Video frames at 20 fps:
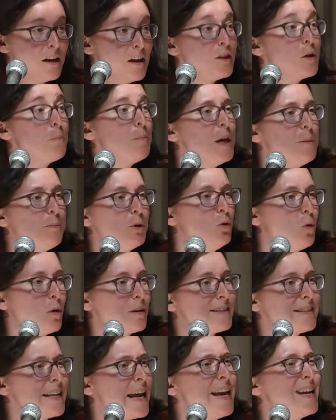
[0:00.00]
The people who are
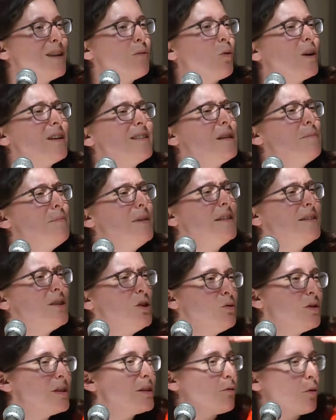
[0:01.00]
saying it, what does it mean to
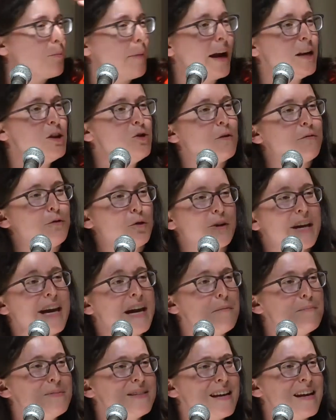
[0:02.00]
you? Does it remind you of your
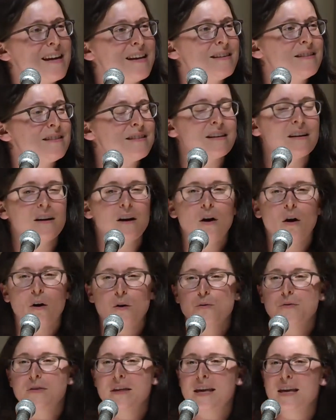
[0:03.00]
camp days? Are
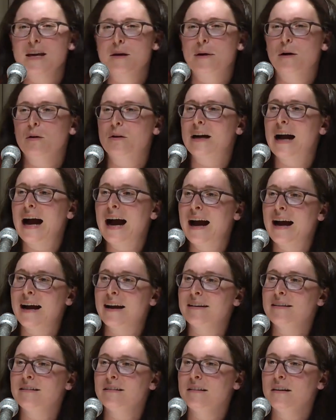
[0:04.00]
you thinking about
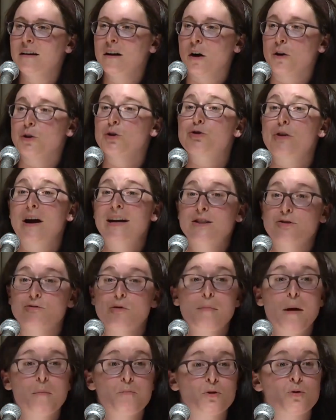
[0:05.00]
God? Are you trying to
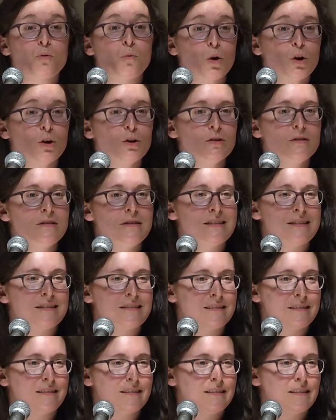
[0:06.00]
remember the words?
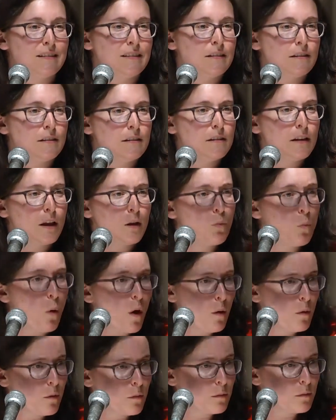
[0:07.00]
Like
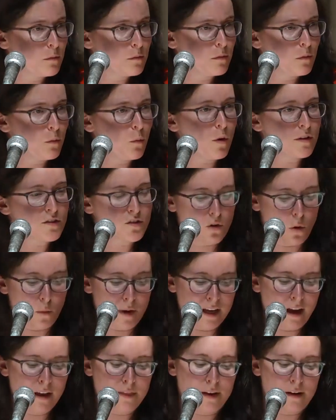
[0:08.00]
what's
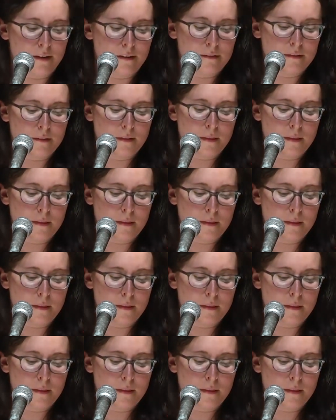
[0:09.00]
going on there?